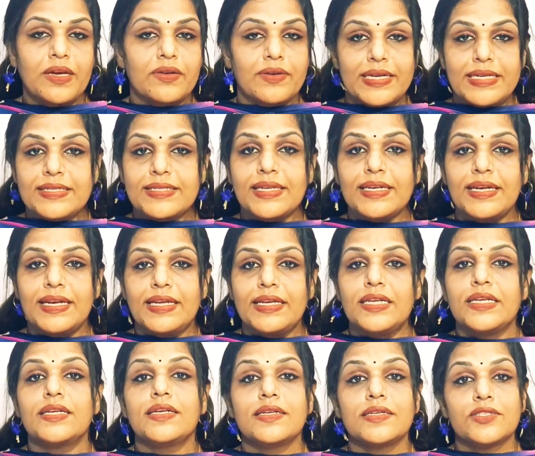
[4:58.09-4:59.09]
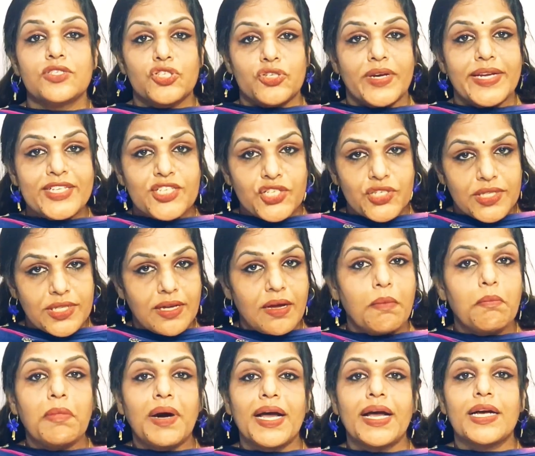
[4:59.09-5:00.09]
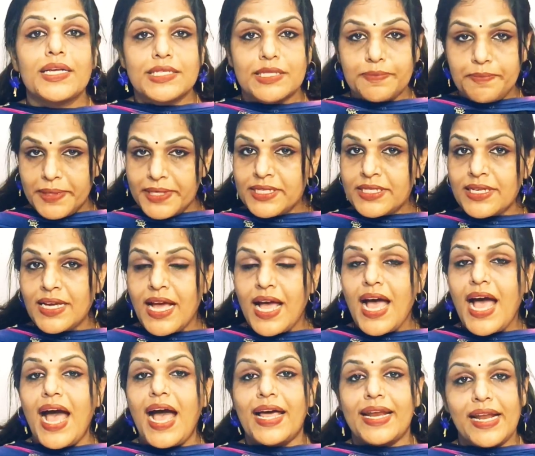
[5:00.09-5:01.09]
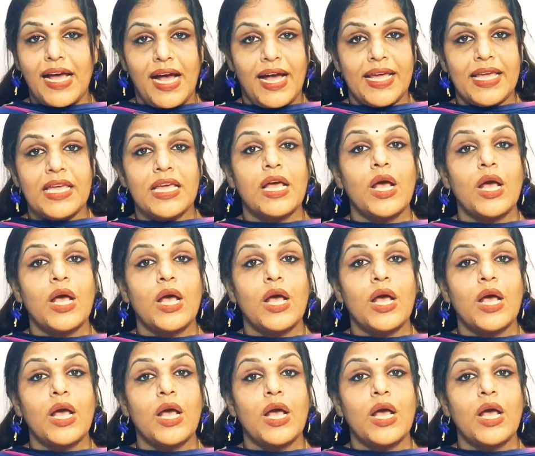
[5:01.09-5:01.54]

Recently, Srijit, my husband, and I